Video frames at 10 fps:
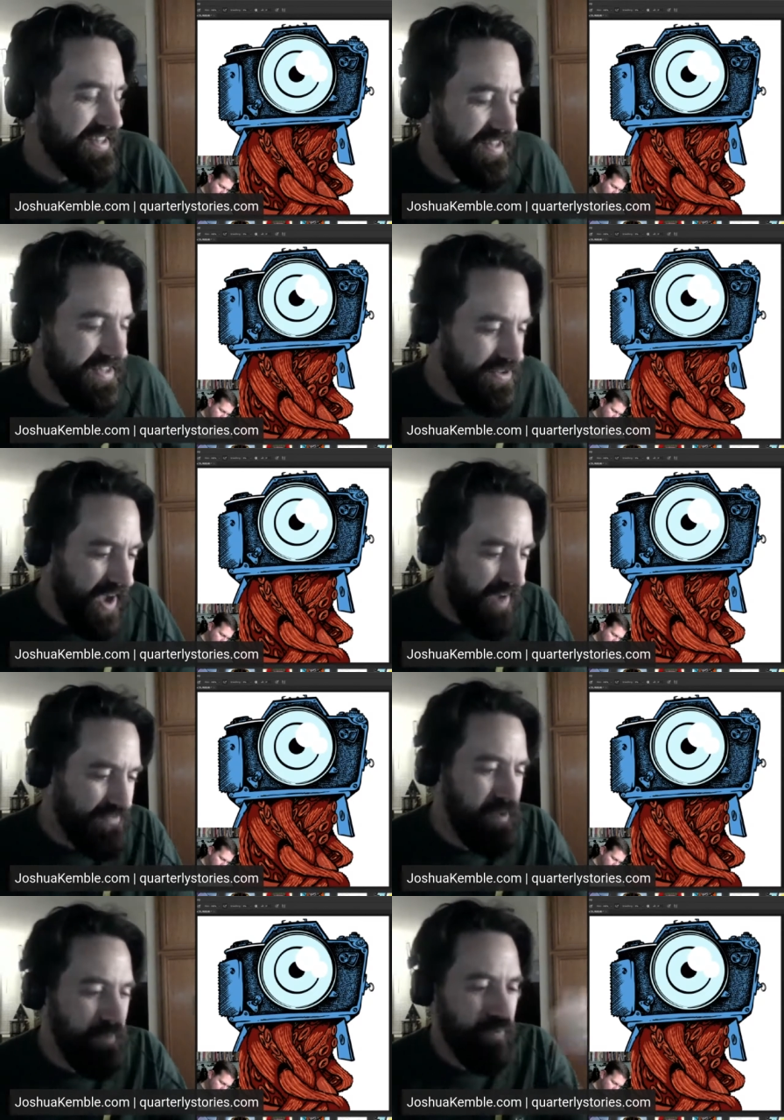you have to
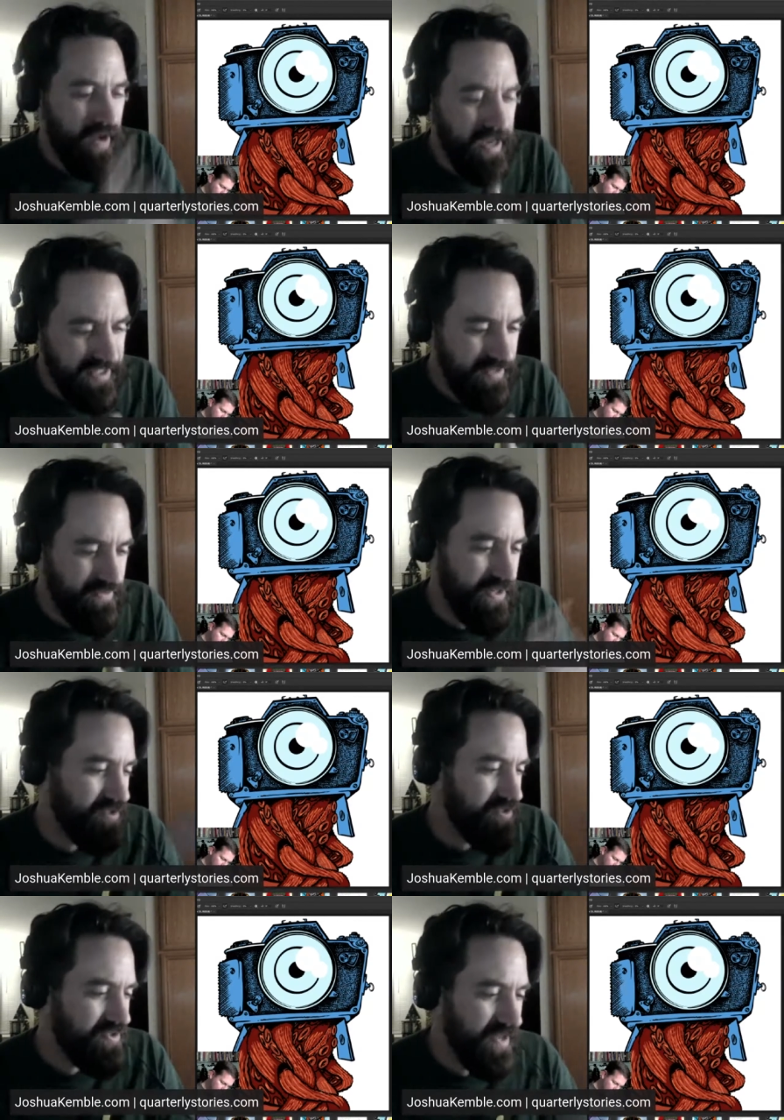be present when you're
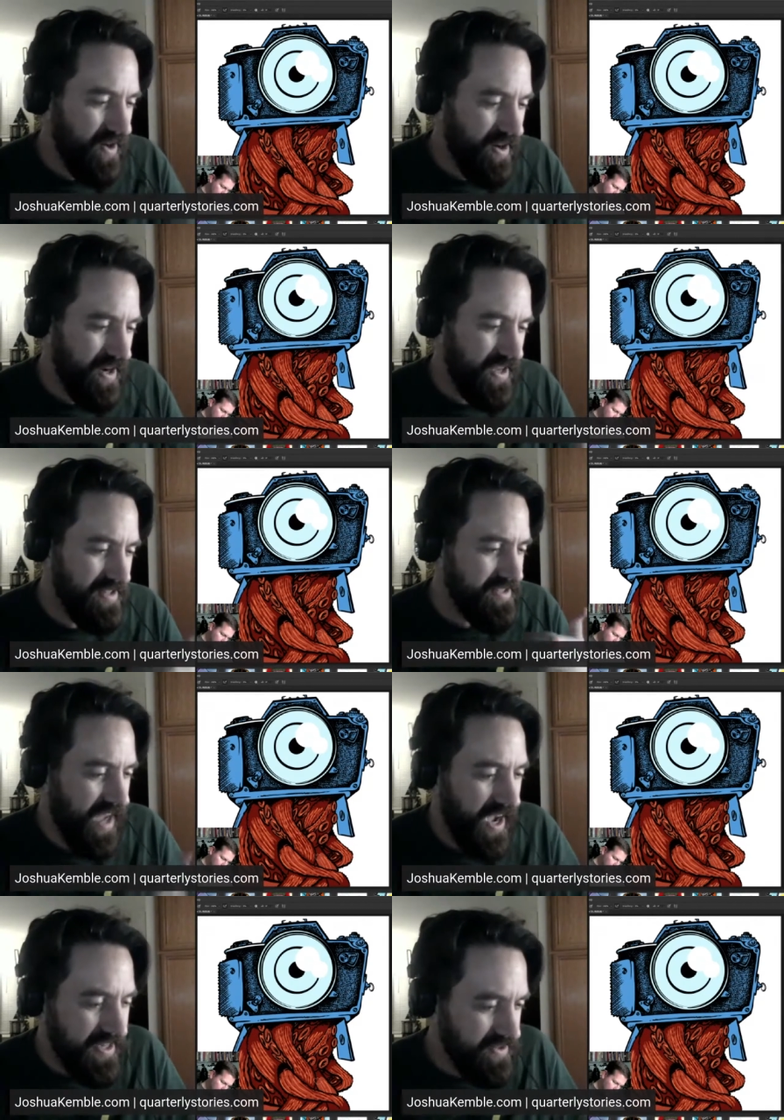doing art. At least
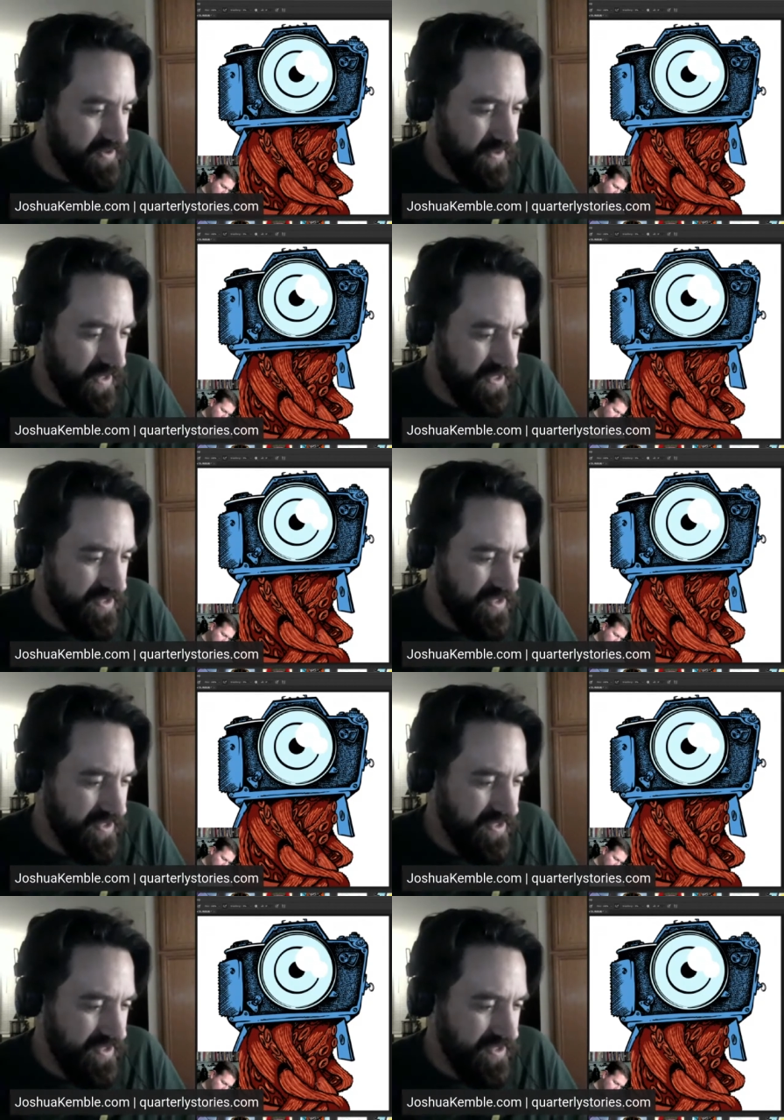I do. And so